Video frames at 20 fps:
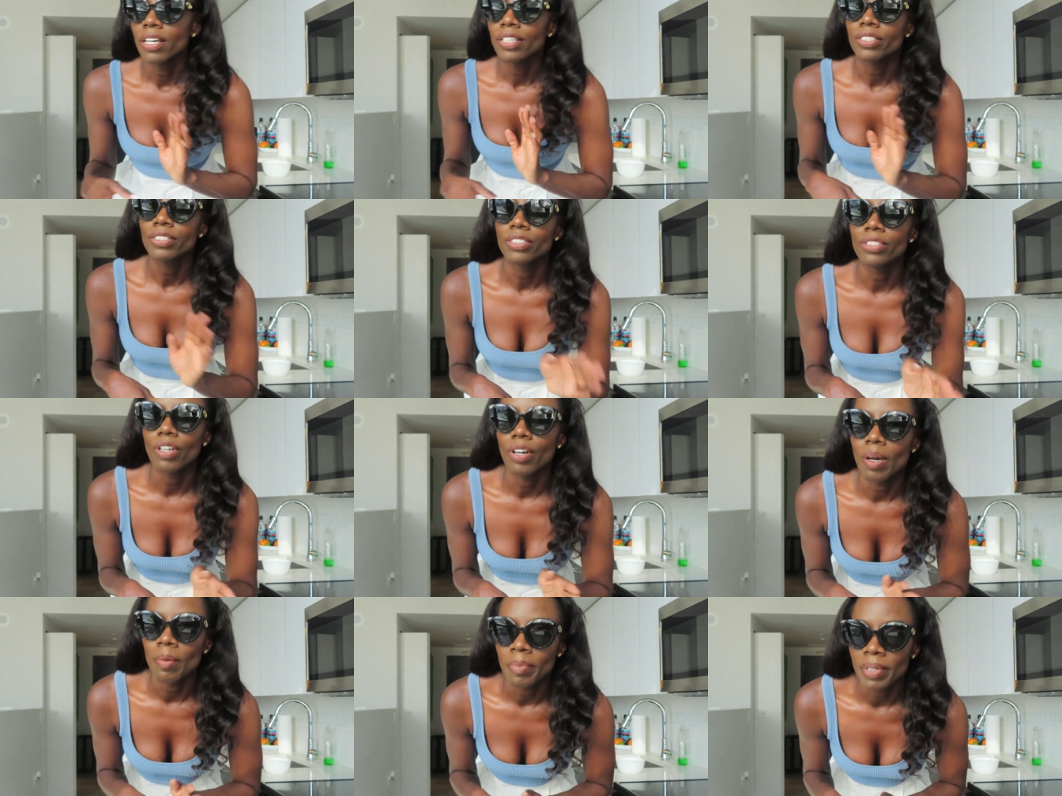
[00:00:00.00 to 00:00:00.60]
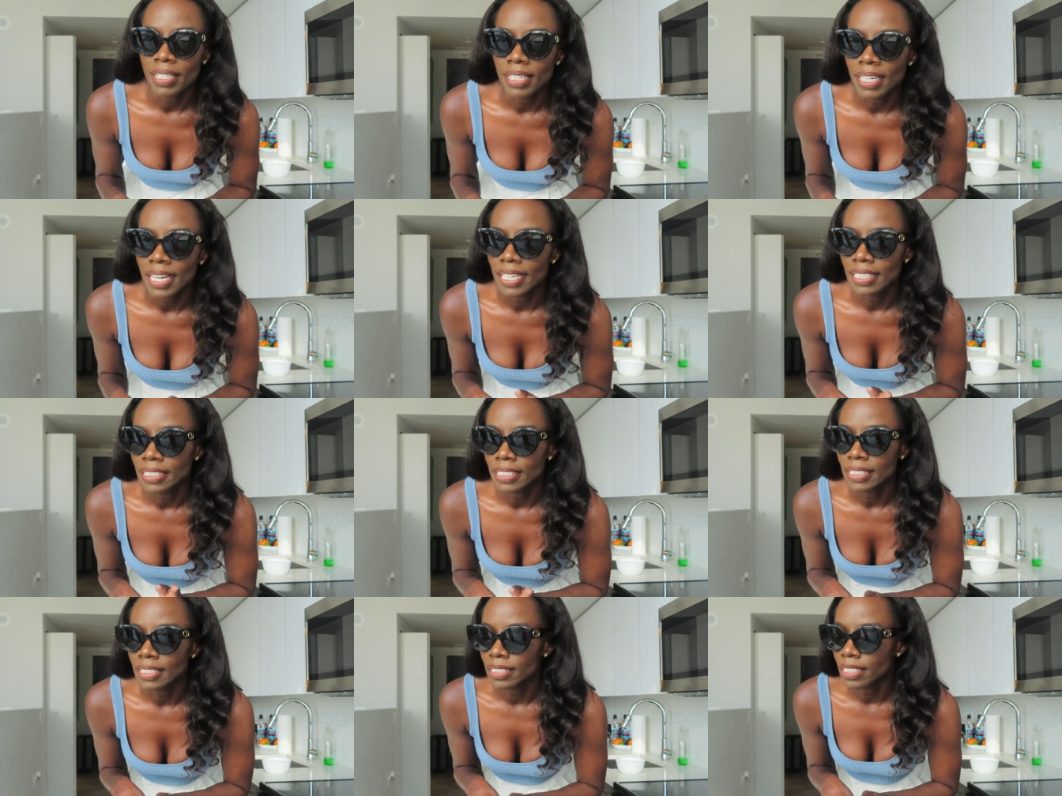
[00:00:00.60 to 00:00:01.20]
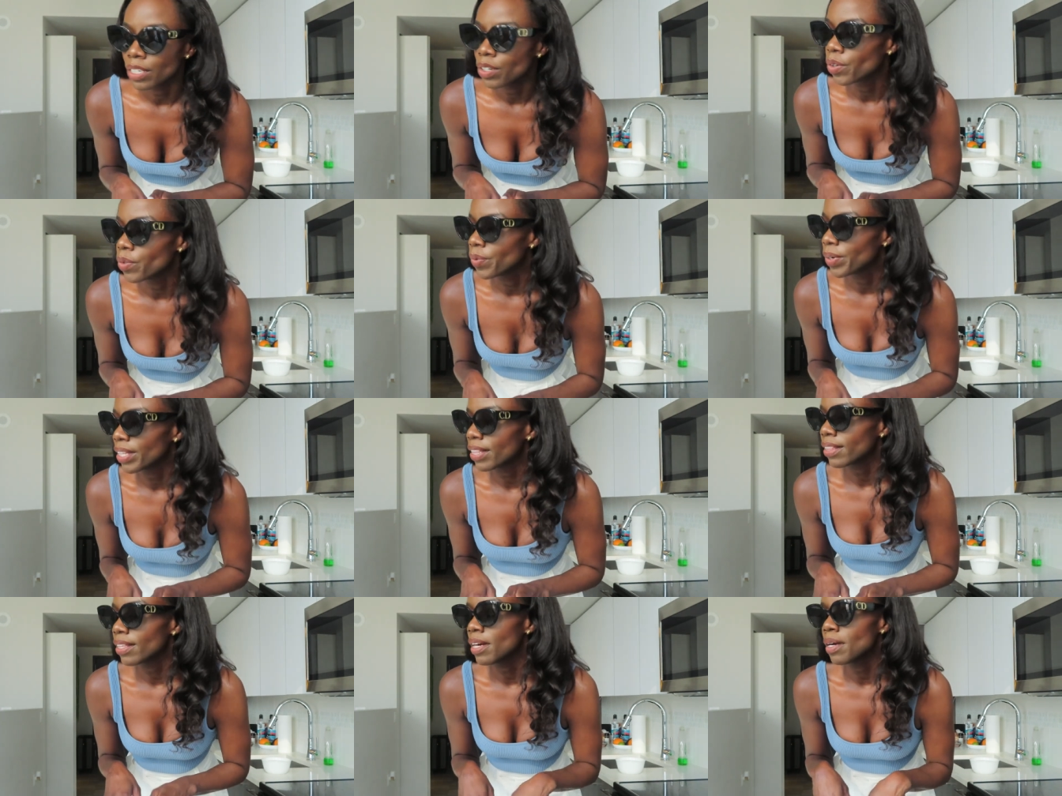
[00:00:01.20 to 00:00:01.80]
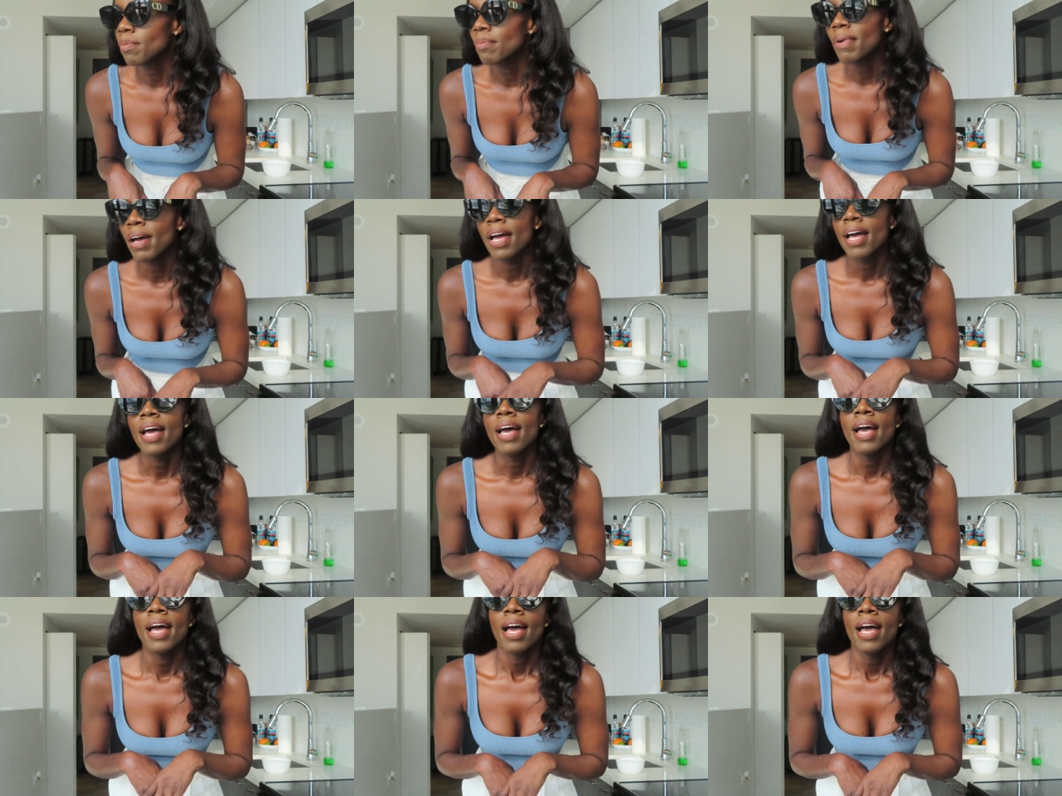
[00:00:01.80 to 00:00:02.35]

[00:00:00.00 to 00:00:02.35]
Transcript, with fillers: So I'm gonna kind of stick with them.